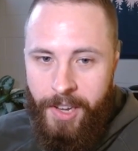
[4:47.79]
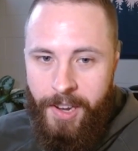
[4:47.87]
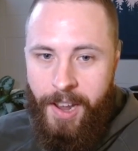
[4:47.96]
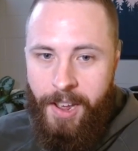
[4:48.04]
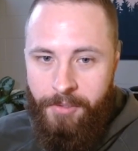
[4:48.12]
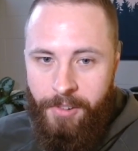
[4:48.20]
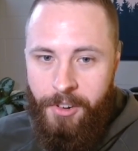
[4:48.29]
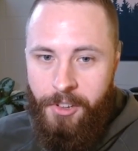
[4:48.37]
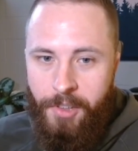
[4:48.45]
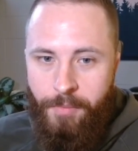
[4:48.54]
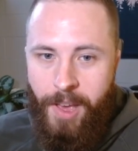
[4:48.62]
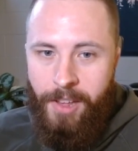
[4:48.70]
in that
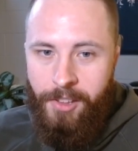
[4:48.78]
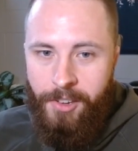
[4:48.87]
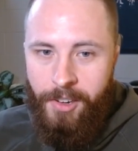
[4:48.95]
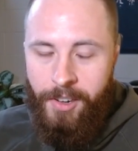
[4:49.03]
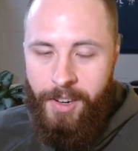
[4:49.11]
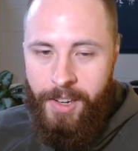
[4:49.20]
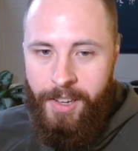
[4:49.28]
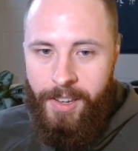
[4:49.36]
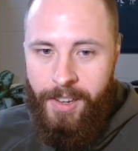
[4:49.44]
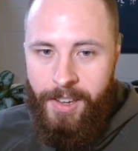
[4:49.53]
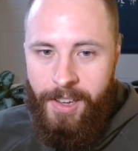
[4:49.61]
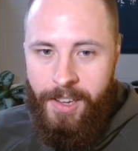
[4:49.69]
first semester,
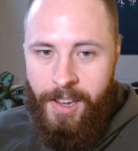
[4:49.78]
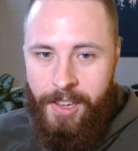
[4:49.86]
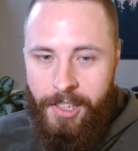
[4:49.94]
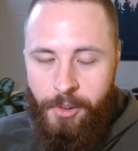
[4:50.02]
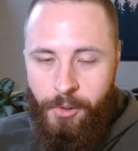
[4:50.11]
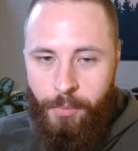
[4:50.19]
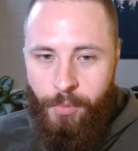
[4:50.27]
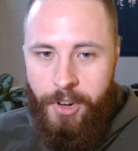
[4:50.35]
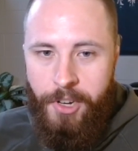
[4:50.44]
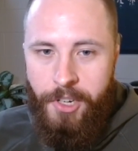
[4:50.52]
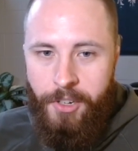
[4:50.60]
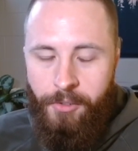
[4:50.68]
you were
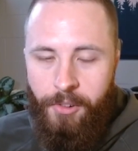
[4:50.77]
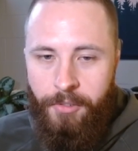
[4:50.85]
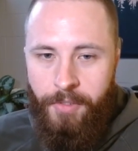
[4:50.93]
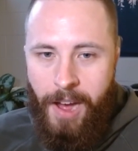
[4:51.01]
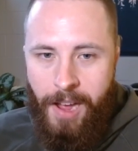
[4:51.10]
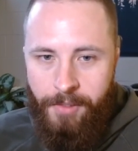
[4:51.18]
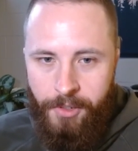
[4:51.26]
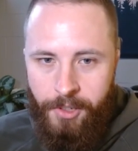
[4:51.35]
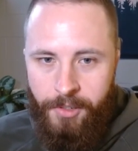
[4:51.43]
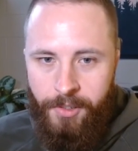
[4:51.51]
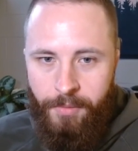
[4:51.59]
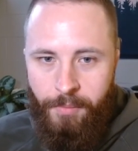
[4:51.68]
preaching a revival